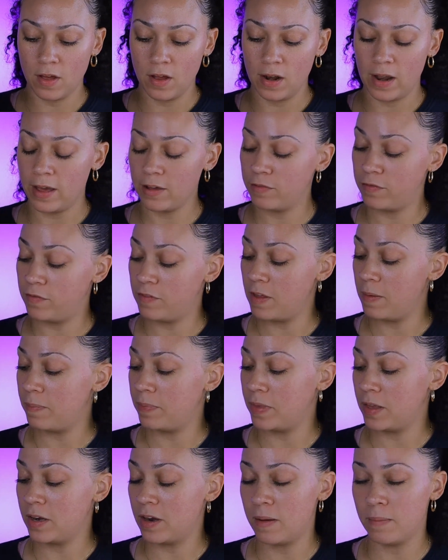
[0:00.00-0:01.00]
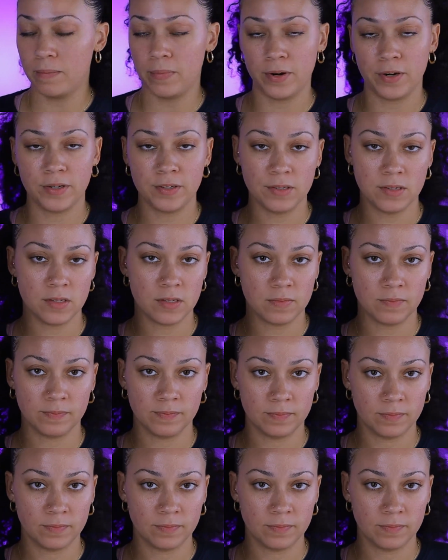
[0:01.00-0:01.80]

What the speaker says: like, flip the numbers,